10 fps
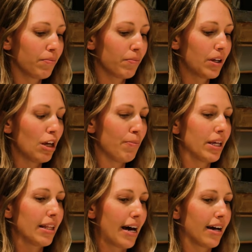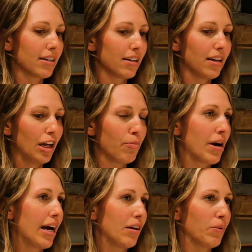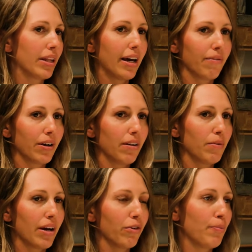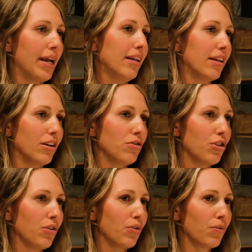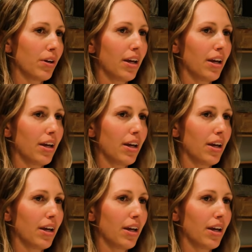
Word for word: keeping that in mind with every every painting that you do,